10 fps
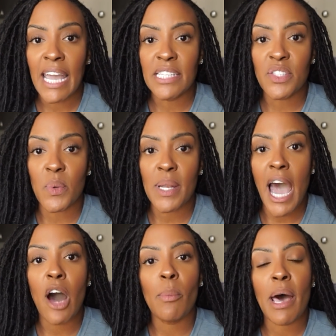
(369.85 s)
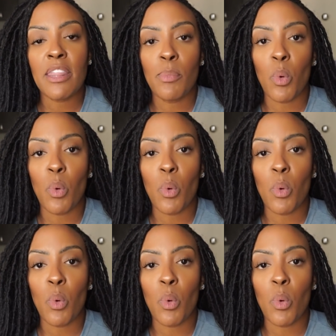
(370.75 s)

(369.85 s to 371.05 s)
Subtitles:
And so now I'm at the